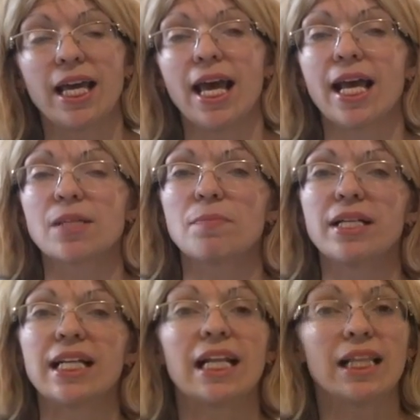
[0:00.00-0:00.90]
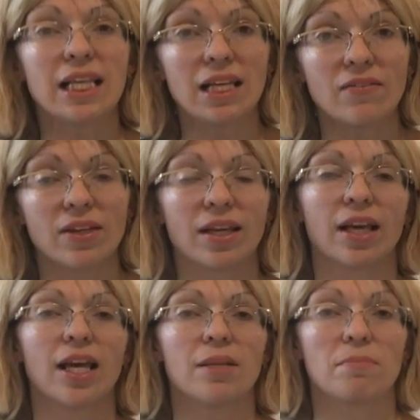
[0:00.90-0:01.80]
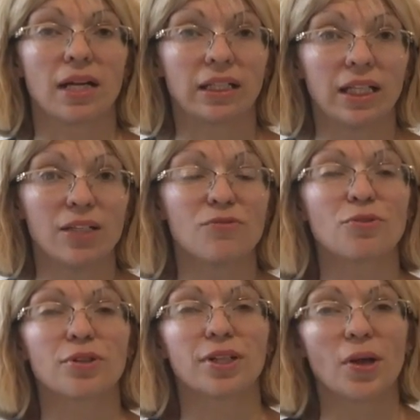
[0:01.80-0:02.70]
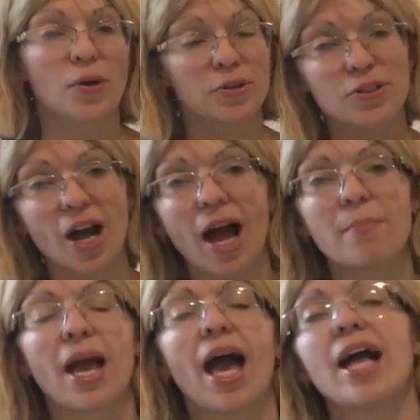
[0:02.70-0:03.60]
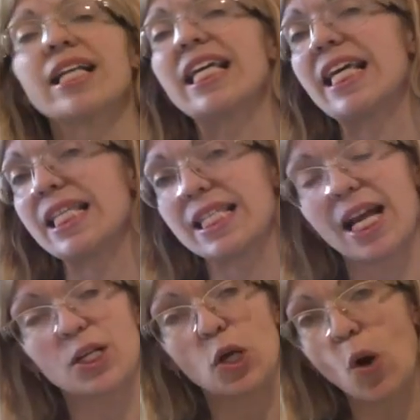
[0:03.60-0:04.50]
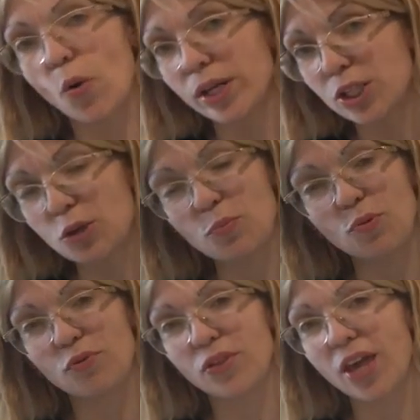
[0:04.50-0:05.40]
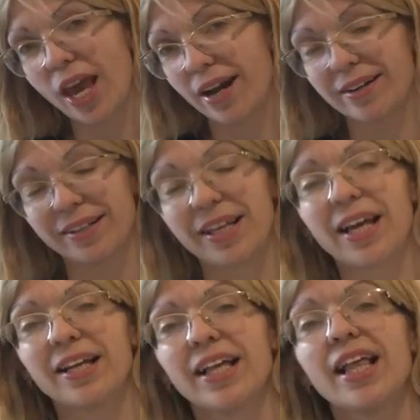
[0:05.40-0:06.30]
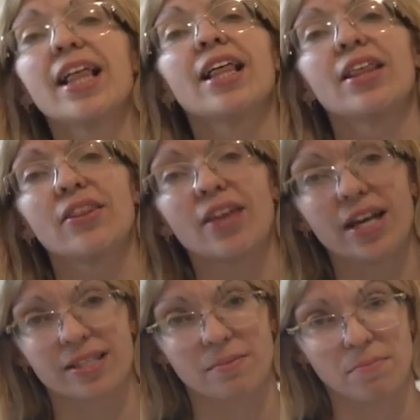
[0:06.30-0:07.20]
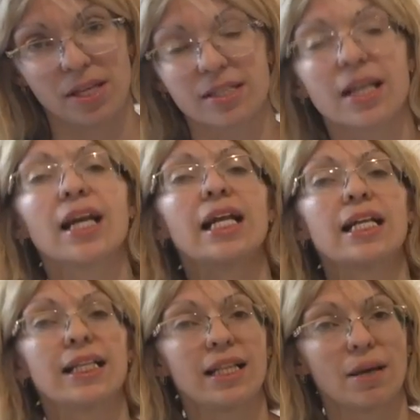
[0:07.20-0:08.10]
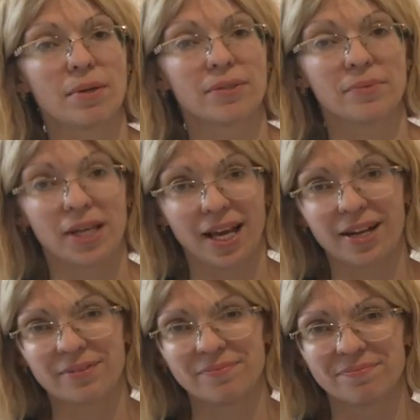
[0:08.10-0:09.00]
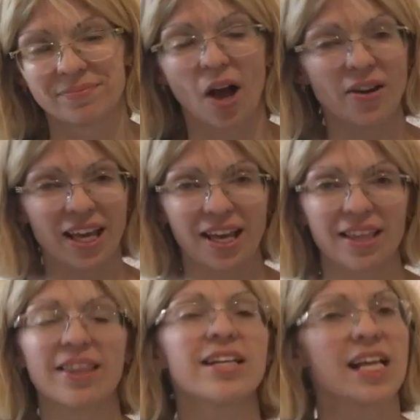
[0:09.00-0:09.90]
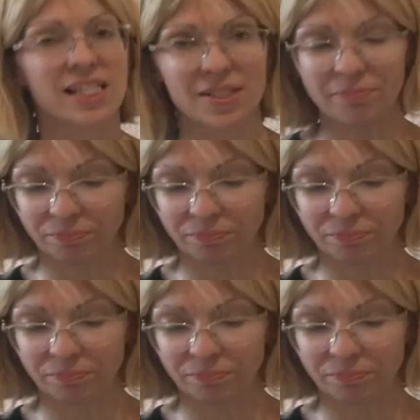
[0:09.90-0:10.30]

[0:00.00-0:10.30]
he has been living in Berlin for a long time and he's not going to move there. Yeah, that means leben here. Okay, the next.